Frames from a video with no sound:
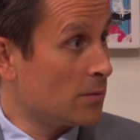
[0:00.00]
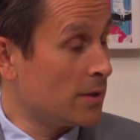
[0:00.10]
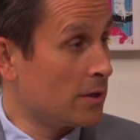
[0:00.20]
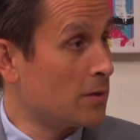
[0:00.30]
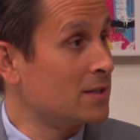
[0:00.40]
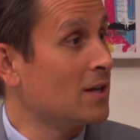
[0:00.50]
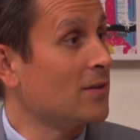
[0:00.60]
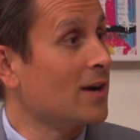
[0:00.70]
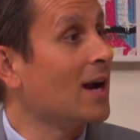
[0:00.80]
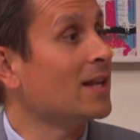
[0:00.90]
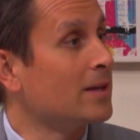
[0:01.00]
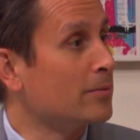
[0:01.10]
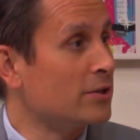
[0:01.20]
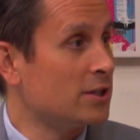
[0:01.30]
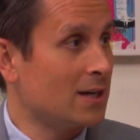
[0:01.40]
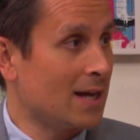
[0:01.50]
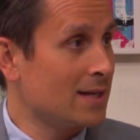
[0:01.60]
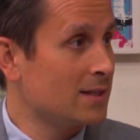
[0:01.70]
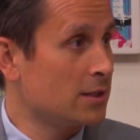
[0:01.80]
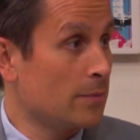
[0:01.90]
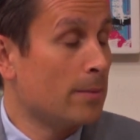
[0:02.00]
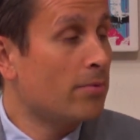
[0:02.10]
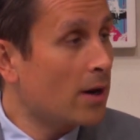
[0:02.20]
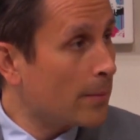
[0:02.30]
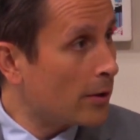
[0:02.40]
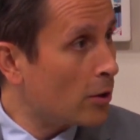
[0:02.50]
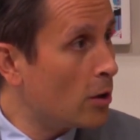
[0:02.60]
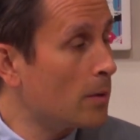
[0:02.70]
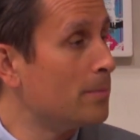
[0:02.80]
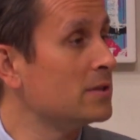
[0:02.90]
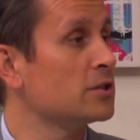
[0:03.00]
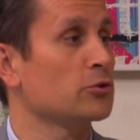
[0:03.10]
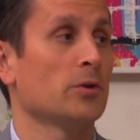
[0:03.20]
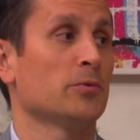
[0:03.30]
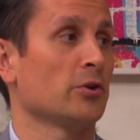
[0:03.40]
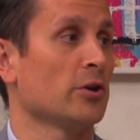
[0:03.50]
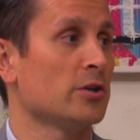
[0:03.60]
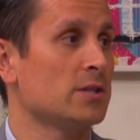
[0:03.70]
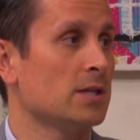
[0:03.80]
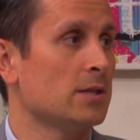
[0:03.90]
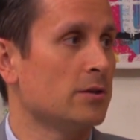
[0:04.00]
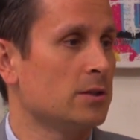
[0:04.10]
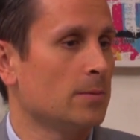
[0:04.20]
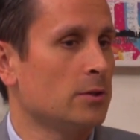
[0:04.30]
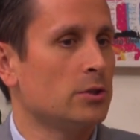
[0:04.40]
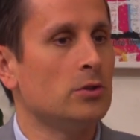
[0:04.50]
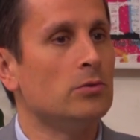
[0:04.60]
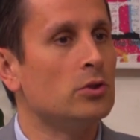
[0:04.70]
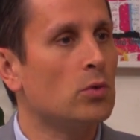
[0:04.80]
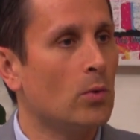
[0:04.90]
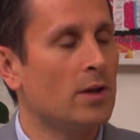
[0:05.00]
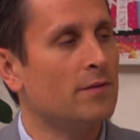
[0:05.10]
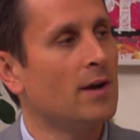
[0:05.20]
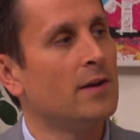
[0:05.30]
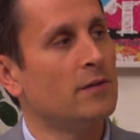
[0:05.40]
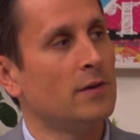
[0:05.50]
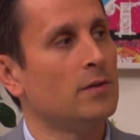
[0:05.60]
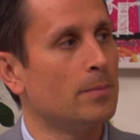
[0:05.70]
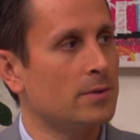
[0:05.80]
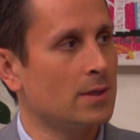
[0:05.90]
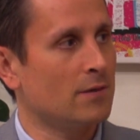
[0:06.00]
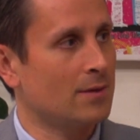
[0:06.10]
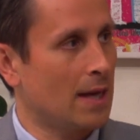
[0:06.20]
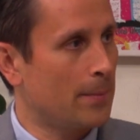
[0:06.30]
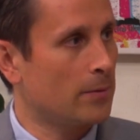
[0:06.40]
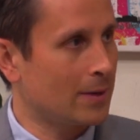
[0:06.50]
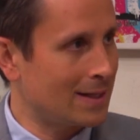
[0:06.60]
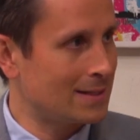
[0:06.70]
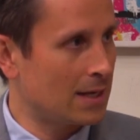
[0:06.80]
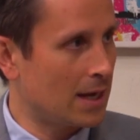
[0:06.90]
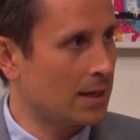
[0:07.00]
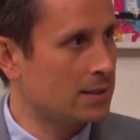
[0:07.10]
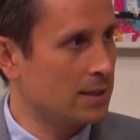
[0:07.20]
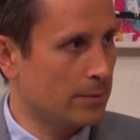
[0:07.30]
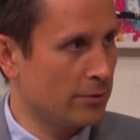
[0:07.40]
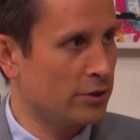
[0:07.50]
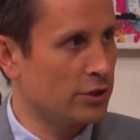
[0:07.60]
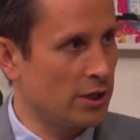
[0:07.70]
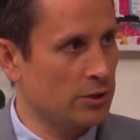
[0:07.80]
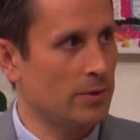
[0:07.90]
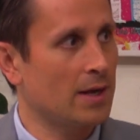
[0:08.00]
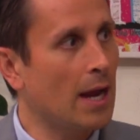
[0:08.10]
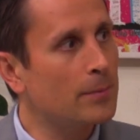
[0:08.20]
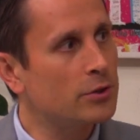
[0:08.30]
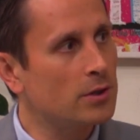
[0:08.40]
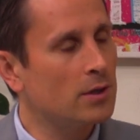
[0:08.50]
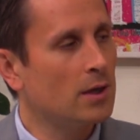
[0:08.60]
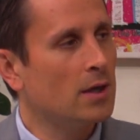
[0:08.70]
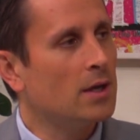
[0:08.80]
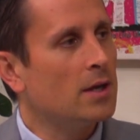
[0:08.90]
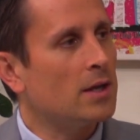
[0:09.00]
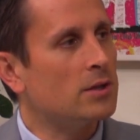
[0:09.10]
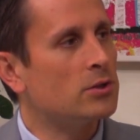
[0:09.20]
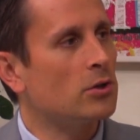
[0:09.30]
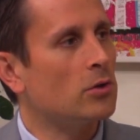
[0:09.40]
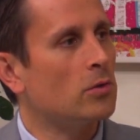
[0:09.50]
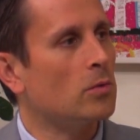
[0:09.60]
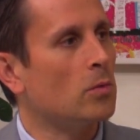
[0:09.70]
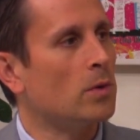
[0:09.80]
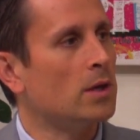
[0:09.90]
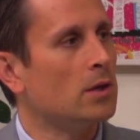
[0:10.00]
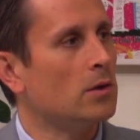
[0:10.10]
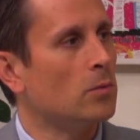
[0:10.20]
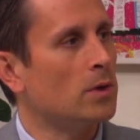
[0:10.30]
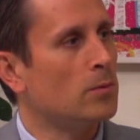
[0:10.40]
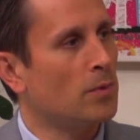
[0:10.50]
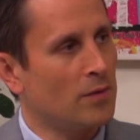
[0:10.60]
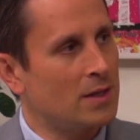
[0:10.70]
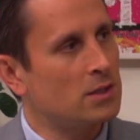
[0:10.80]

when they go to sell their highly appreciated assets, could be a primary home or business cryptocurrency, they're subject to 25 to 50% of capital gains wow. tax and depreciation recapture. And so we, we provide